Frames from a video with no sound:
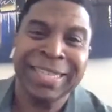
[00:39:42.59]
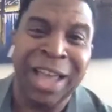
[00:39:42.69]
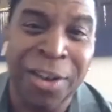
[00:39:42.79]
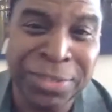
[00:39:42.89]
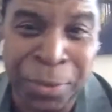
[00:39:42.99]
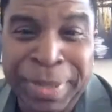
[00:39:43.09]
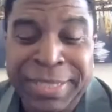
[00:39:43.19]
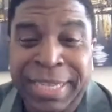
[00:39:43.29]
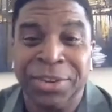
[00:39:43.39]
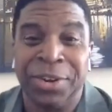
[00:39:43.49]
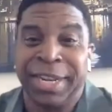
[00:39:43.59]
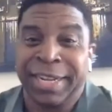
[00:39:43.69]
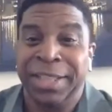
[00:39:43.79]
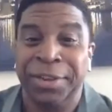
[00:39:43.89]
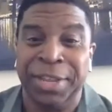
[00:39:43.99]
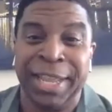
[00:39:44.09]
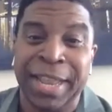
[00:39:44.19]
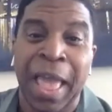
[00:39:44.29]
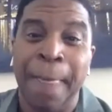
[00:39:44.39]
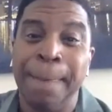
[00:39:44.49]
he's also been seen on
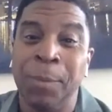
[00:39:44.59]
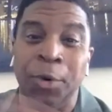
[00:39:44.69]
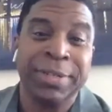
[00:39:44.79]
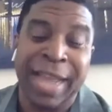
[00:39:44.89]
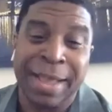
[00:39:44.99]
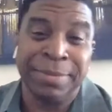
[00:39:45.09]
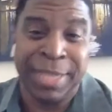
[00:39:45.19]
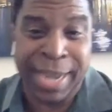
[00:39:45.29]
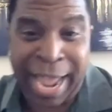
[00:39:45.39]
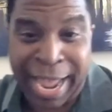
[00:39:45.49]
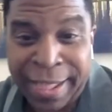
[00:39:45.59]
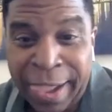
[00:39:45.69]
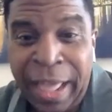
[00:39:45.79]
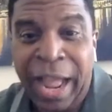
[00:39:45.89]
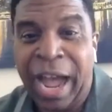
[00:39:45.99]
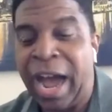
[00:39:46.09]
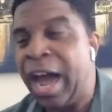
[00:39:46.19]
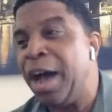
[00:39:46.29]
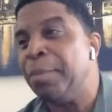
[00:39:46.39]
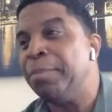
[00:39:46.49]
Nickelodeon more times than that.
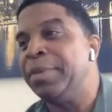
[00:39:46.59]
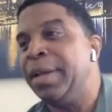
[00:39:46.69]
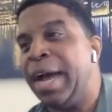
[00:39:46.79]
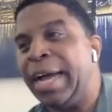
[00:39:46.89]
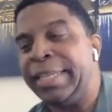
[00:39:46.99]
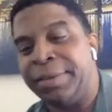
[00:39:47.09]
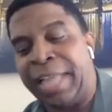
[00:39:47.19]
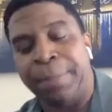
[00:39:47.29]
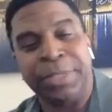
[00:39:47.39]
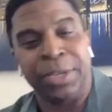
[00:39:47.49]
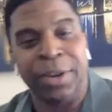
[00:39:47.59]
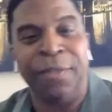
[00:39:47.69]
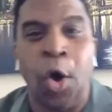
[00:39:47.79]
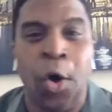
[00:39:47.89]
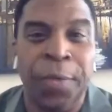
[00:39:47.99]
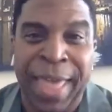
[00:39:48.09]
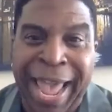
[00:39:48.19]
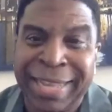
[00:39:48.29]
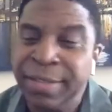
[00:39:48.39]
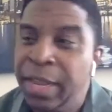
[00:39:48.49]
Right. Um, uh, there was an episode of All
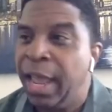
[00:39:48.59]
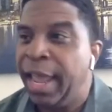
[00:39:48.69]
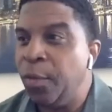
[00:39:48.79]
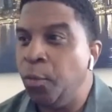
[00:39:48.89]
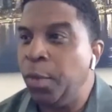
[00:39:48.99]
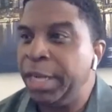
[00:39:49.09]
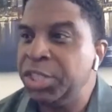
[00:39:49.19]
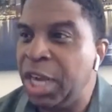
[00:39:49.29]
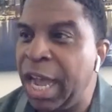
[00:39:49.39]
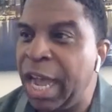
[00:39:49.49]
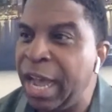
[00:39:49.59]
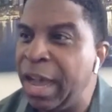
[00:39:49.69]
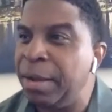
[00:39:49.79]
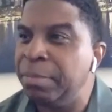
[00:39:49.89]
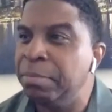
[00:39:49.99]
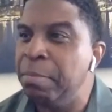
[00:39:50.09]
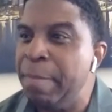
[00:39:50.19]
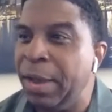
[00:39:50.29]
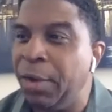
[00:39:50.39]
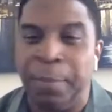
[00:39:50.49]
That in which uh,
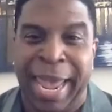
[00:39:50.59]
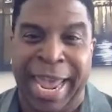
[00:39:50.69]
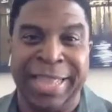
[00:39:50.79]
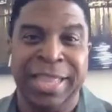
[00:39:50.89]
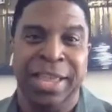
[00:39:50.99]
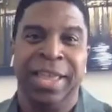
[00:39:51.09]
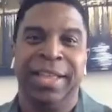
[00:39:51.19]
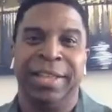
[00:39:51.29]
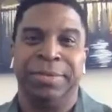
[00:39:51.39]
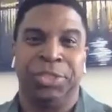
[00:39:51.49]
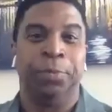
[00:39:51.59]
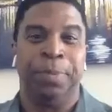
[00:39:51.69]
Milkman, there was